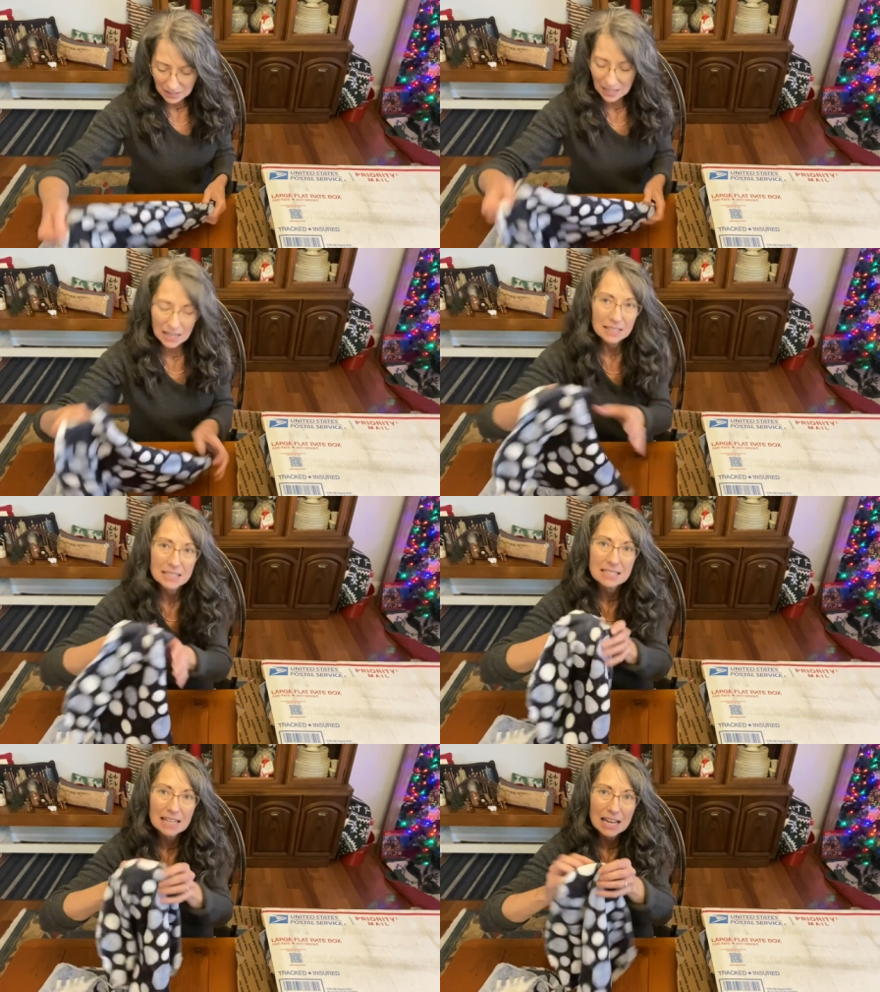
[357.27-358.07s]
uh,
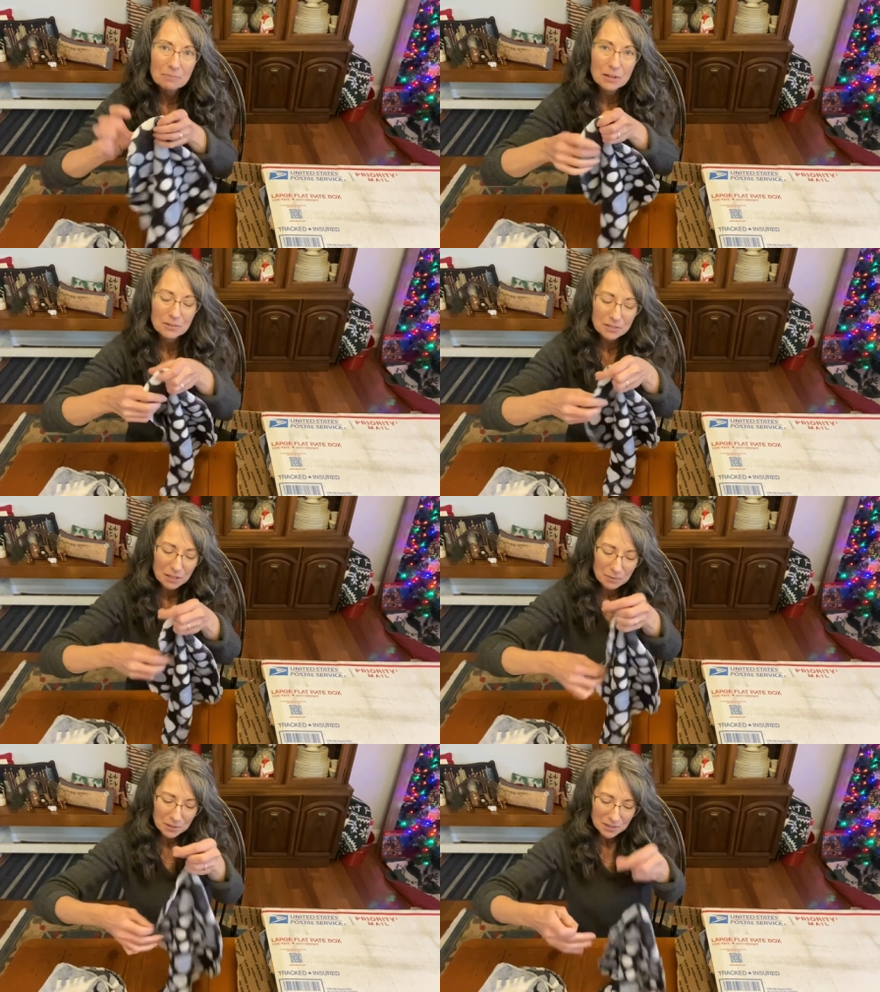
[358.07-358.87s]
this type of
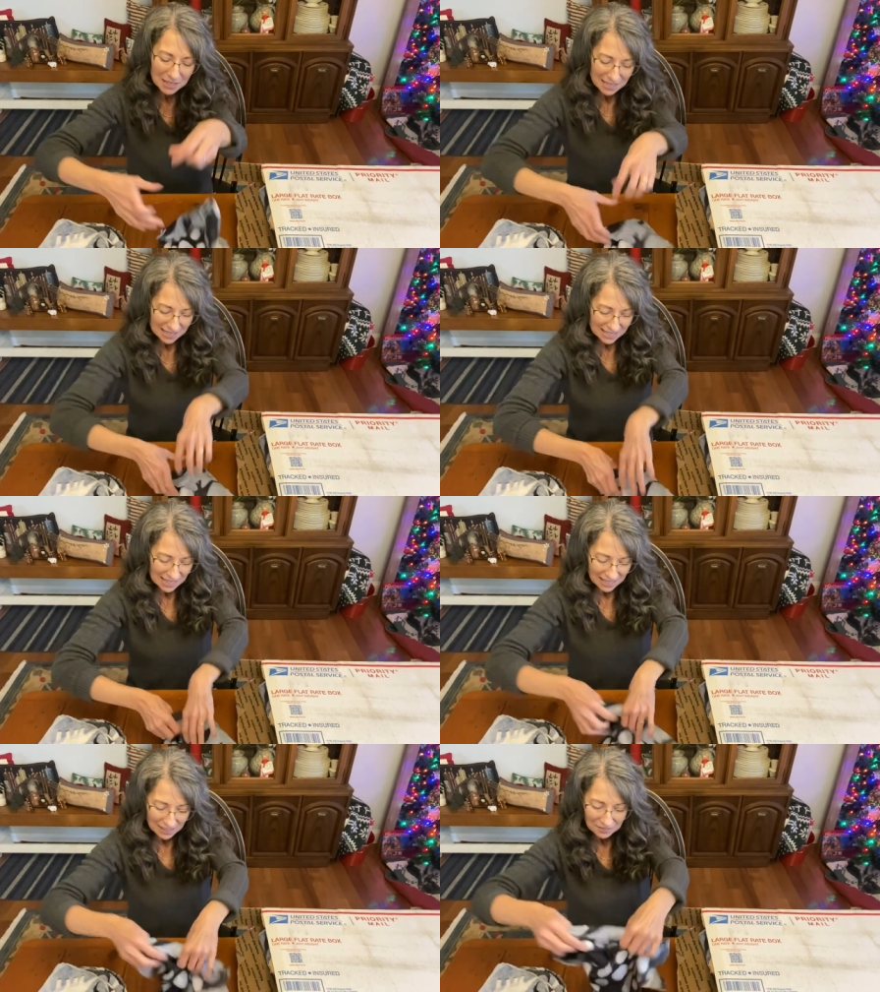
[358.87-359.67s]

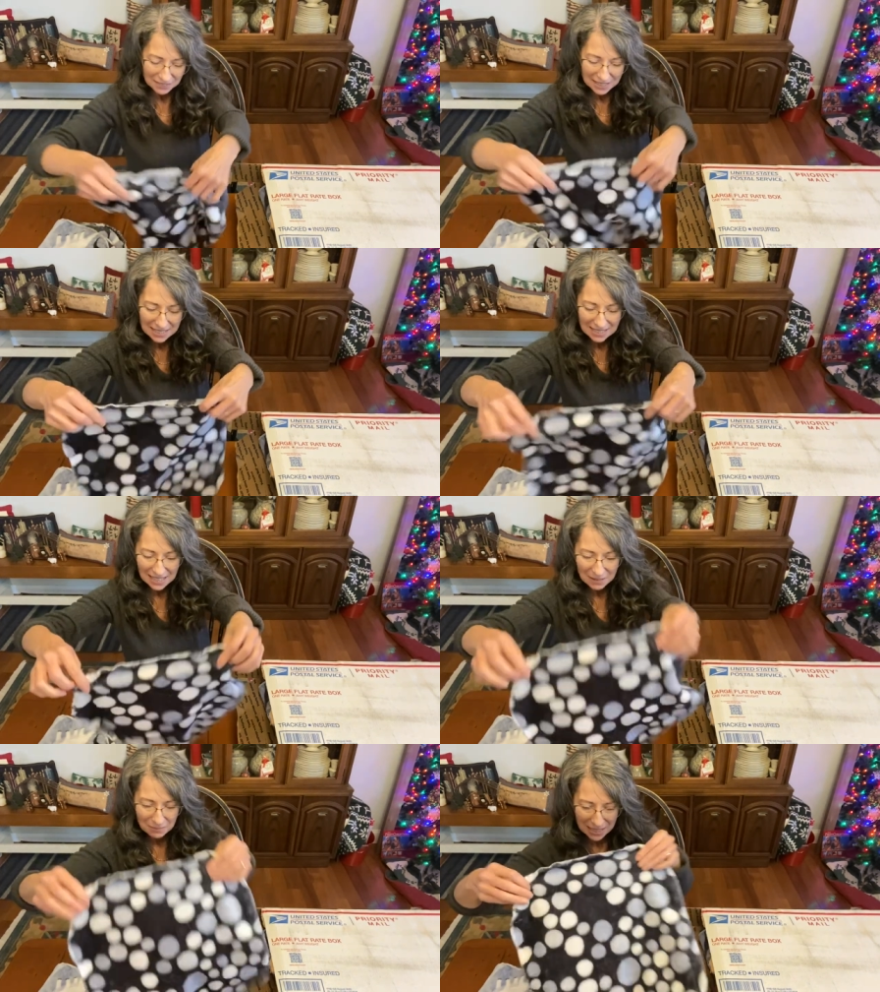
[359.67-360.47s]
double-sided fleece and
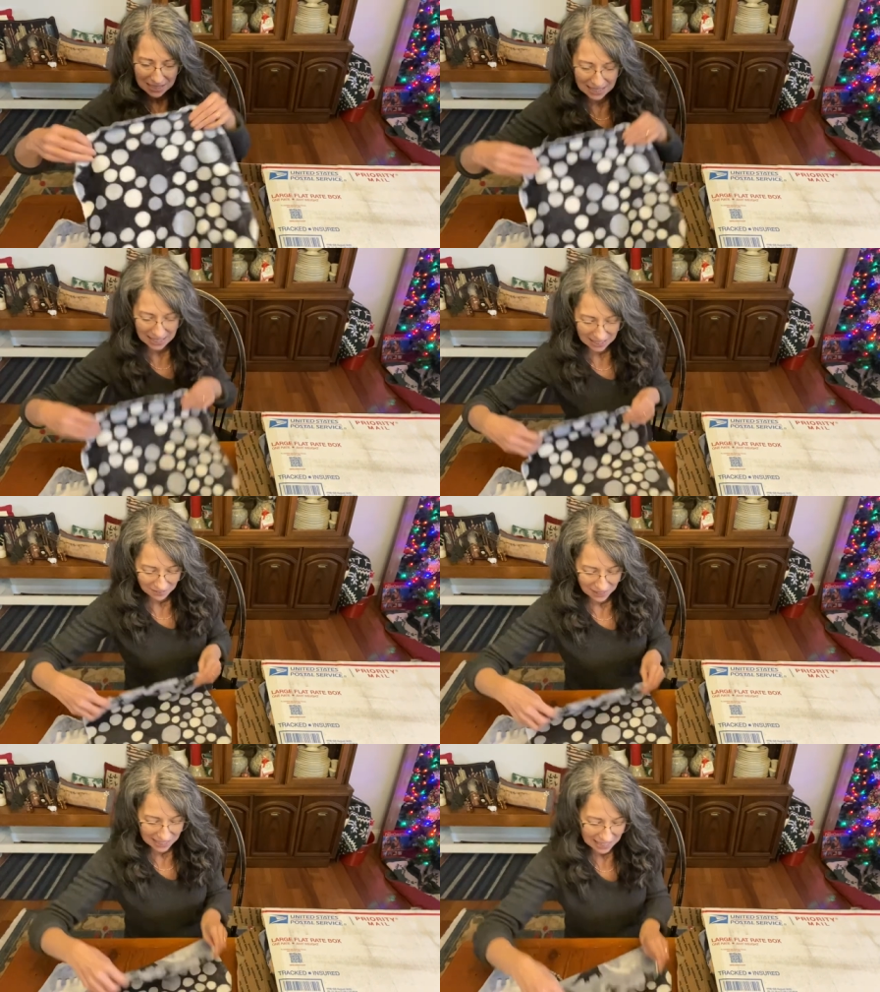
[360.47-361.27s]
I'm not seeing it
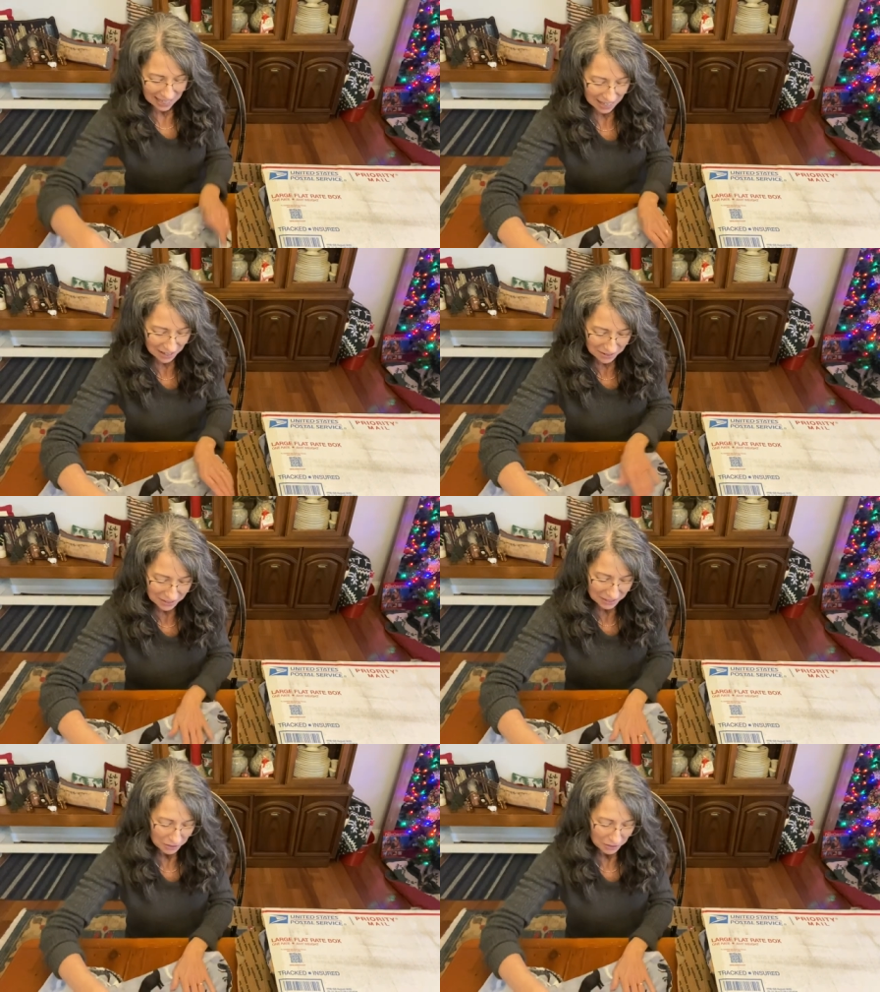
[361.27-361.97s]
right now,